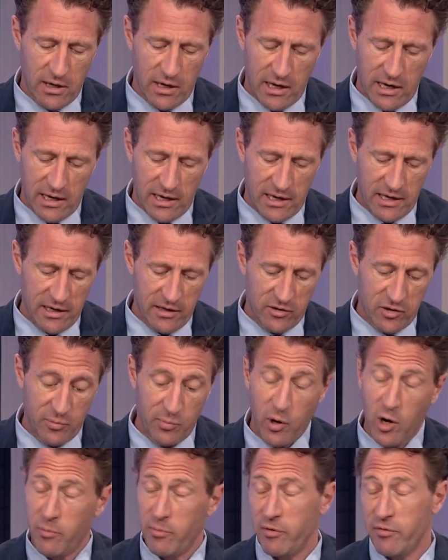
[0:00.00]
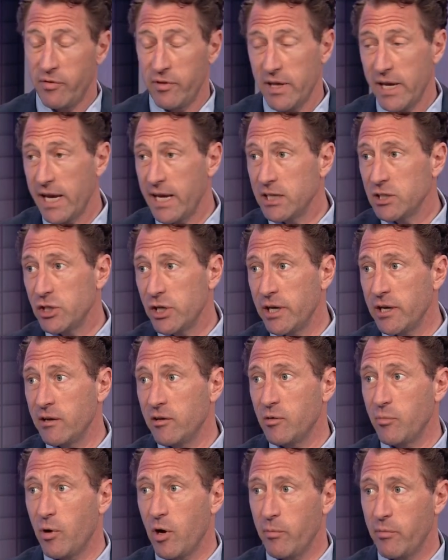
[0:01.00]
uh, department for the
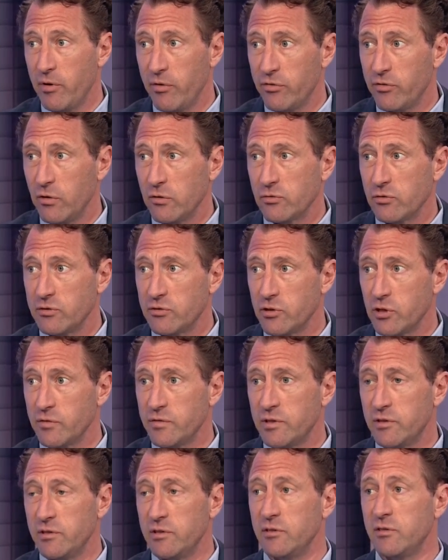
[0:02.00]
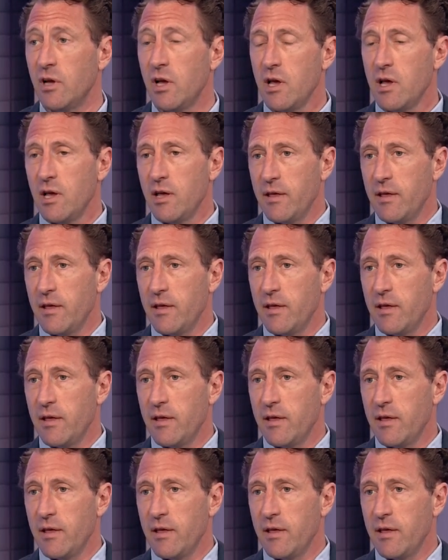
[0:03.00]
aging, department of social services